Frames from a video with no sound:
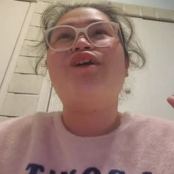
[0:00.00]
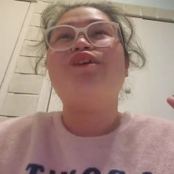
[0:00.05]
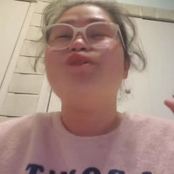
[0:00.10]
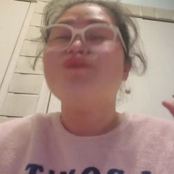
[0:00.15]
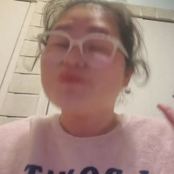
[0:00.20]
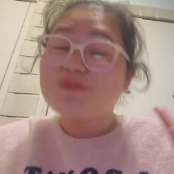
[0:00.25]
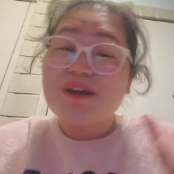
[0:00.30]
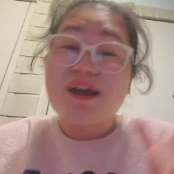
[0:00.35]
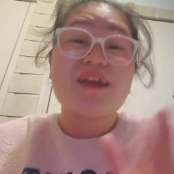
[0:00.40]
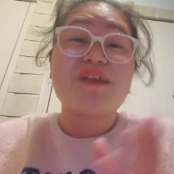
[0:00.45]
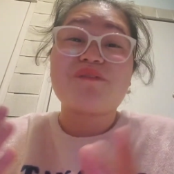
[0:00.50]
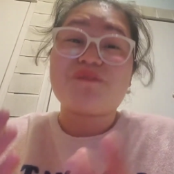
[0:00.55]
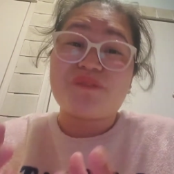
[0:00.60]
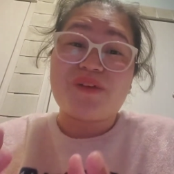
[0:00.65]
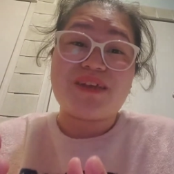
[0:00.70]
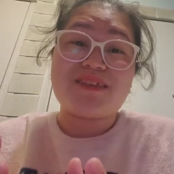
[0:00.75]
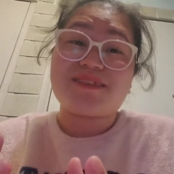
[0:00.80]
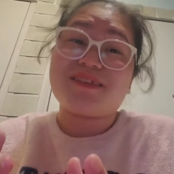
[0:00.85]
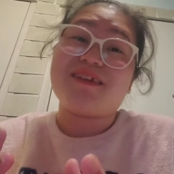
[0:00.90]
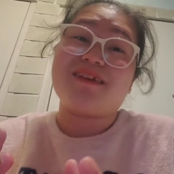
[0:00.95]
you gotta
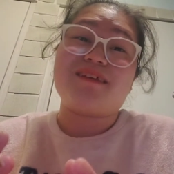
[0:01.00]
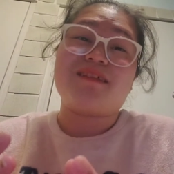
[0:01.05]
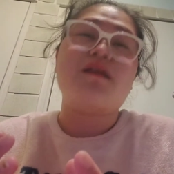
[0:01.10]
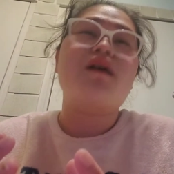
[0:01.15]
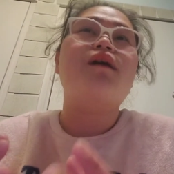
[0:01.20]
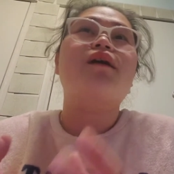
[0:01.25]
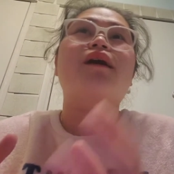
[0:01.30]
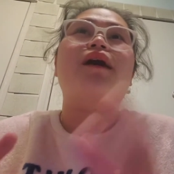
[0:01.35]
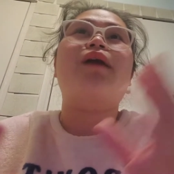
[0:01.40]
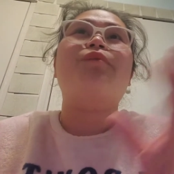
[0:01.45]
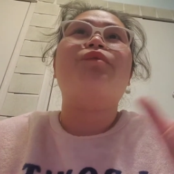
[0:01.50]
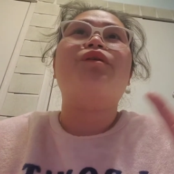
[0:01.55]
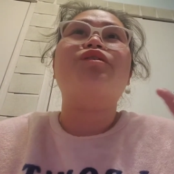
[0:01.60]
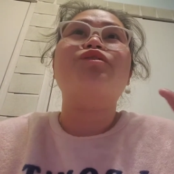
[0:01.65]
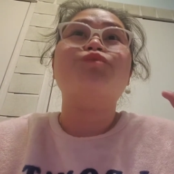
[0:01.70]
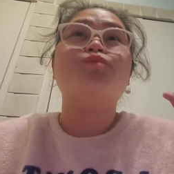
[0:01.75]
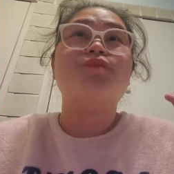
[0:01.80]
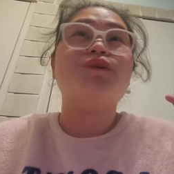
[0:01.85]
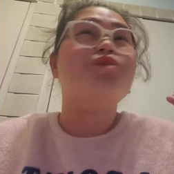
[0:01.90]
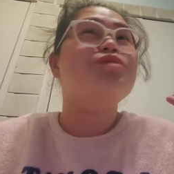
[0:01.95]
face it and
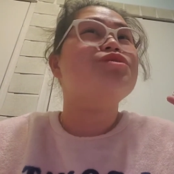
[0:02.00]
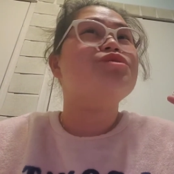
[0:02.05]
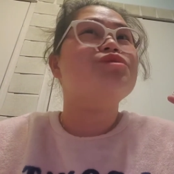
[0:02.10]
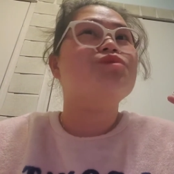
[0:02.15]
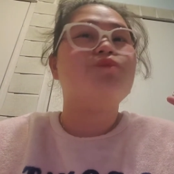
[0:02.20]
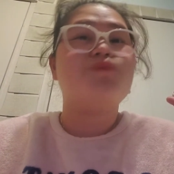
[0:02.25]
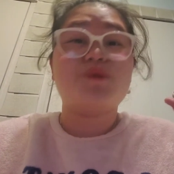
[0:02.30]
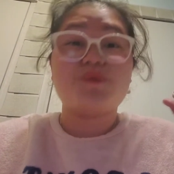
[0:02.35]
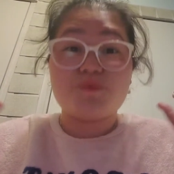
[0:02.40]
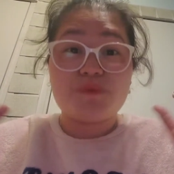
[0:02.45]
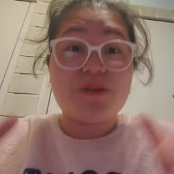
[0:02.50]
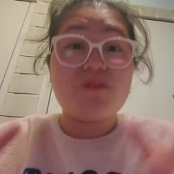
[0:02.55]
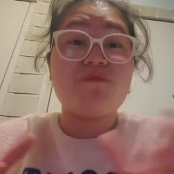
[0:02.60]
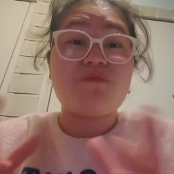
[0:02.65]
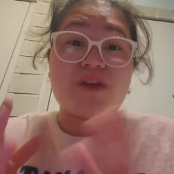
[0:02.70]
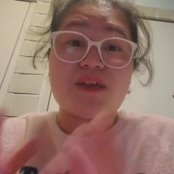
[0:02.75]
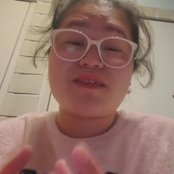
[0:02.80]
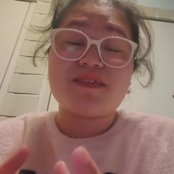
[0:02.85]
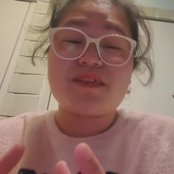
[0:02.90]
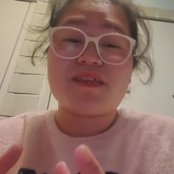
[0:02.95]
because because when we
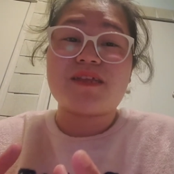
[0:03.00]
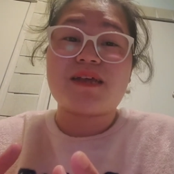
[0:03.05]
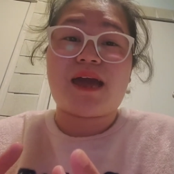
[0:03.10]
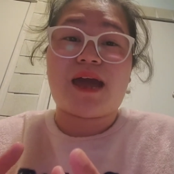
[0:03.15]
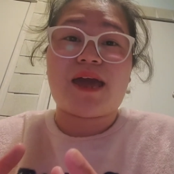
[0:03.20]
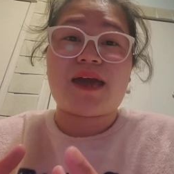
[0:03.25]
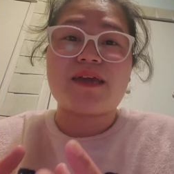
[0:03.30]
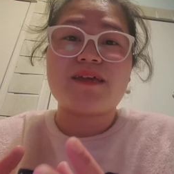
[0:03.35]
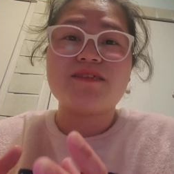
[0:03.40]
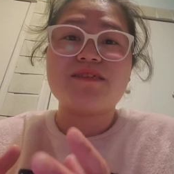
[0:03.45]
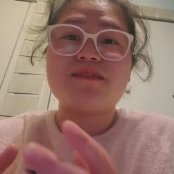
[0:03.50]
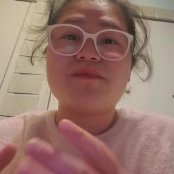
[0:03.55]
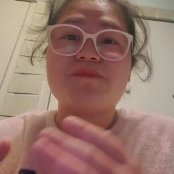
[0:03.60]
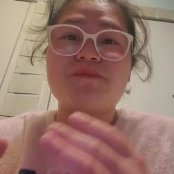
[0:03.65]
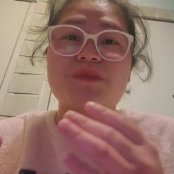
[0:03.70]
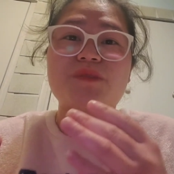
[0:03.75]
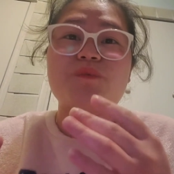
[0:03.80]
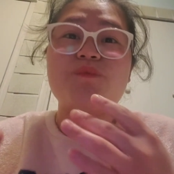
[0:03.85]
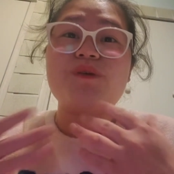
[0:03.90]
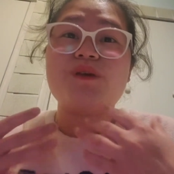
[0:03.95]
face it guys
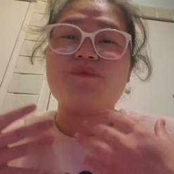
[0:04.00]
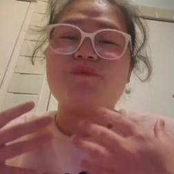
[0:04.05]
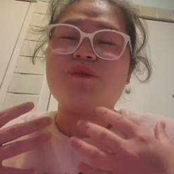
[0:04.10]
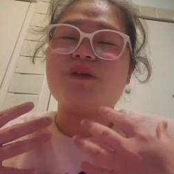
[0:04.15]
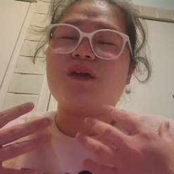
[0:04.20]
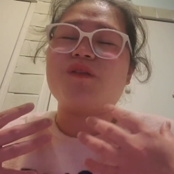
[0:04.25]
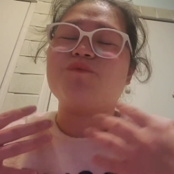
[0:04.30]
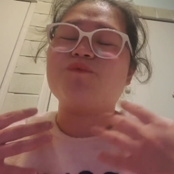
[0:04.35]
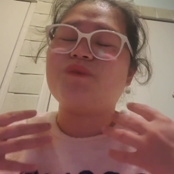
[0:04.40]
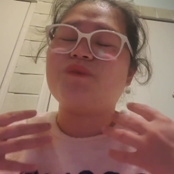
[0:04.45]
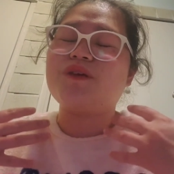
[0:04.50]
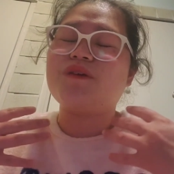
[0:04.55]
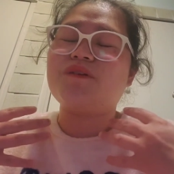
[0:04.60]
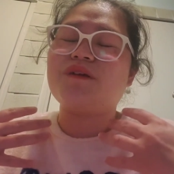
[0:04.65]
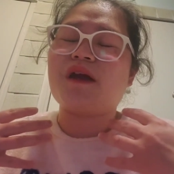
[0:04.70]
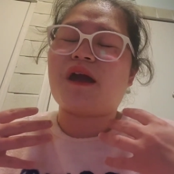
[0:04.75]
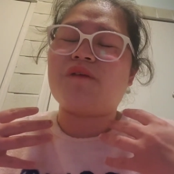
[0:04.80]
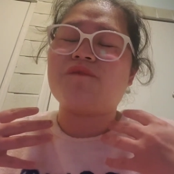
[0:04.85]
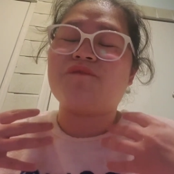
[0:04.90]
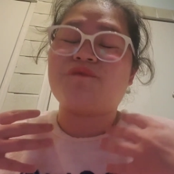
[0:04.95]
we and we
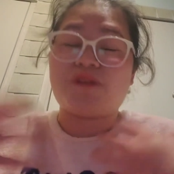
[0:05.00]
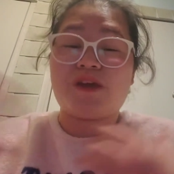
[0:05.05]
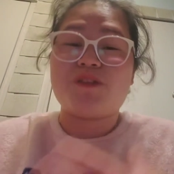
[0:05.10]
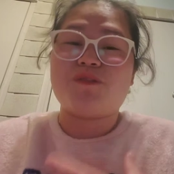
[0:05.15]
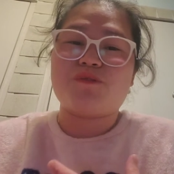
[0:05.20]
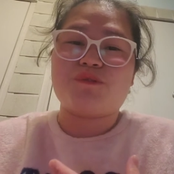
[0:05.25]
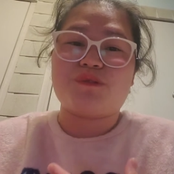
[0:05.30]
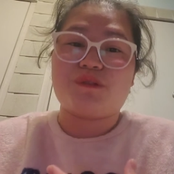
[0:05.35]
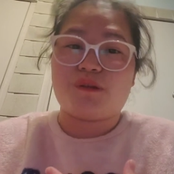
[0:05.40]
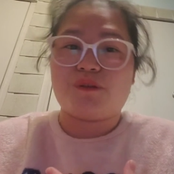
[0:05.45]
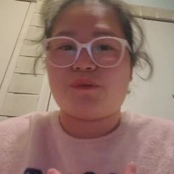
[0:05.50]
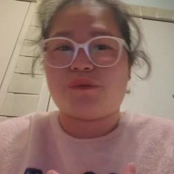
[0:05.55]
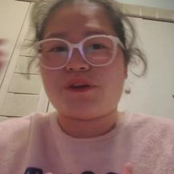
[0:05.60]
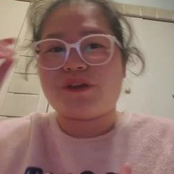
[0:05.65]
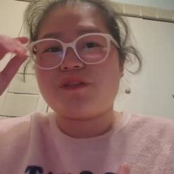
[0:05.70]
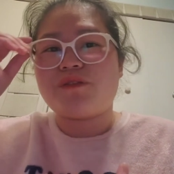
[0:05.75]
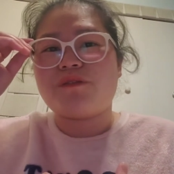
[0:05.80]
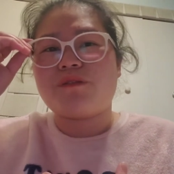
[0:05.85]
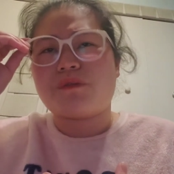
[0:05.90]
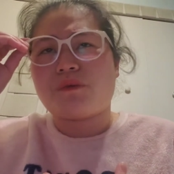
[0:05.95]
have faith to the
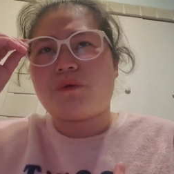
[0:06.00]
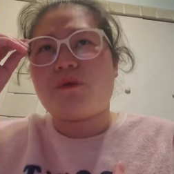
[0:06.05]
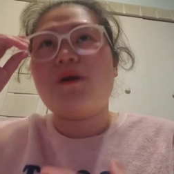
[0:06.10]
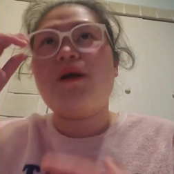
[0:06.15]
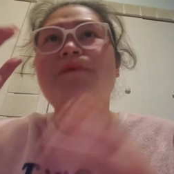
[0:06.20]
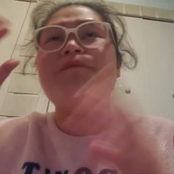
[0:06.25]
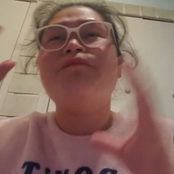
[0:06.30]
lord you know